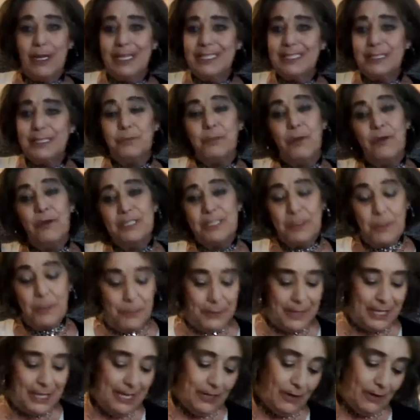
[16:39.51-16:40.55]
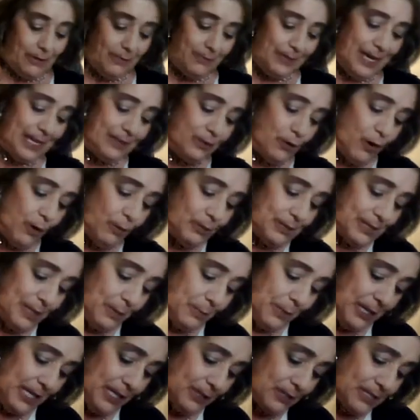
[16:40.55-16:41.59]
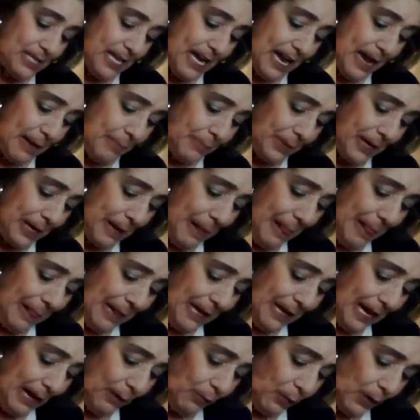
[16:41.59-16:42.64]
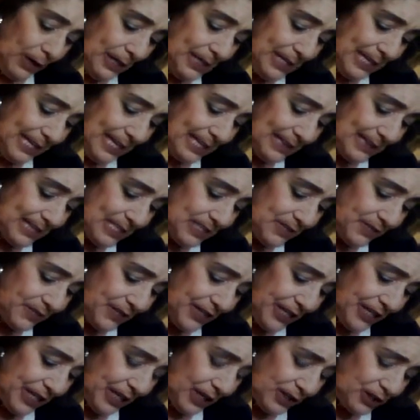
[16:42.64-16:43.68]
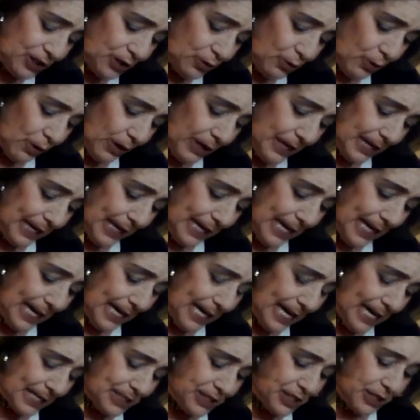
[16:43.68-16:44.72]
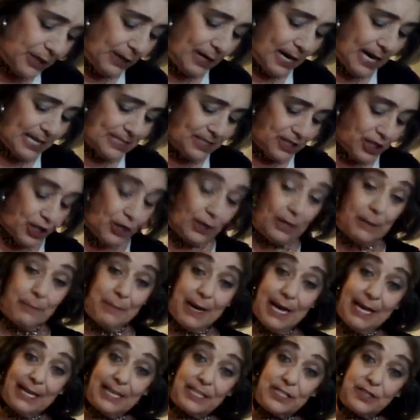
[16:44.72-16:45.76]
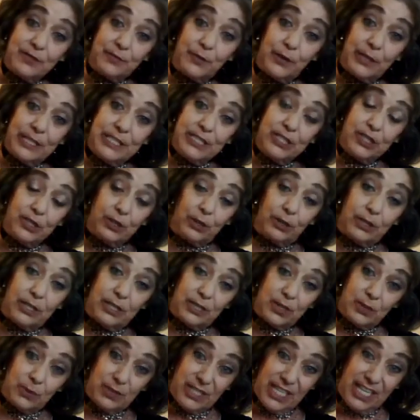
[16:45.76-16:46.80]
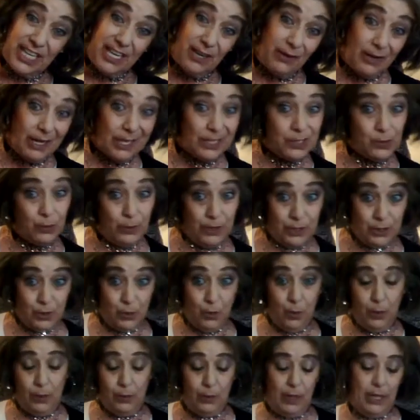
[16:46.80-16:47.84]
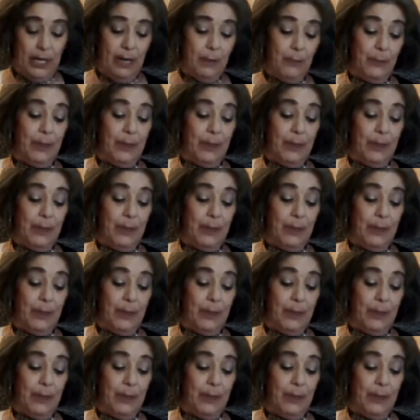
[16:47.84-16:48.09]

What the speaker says: It's supposed to be here. I thought it was going to be here today, but I wanted to get this video started and get it out to you guys so you can make this for Easter, because next week's Holy Week.